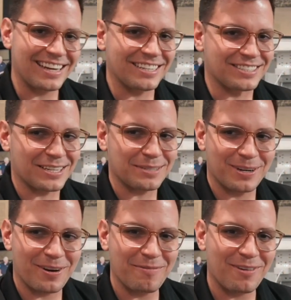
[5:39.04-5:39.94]
Yes, that's
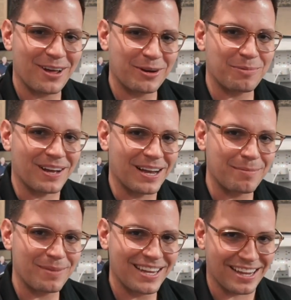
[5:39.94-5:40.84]
my grandfather
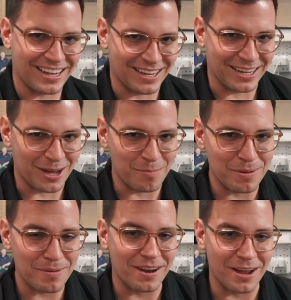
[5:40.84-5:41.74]
behind me. Up
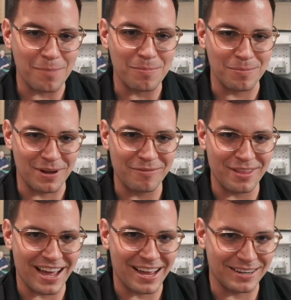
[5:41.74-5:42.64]
above
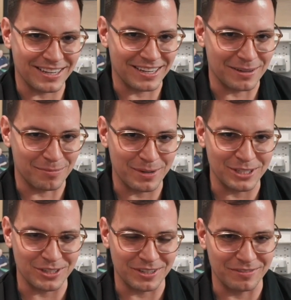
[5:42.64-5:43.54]
that
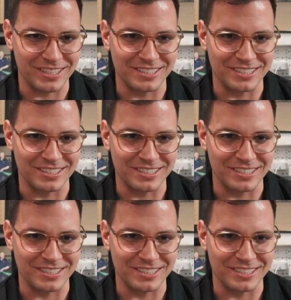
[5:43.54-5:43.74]
picture of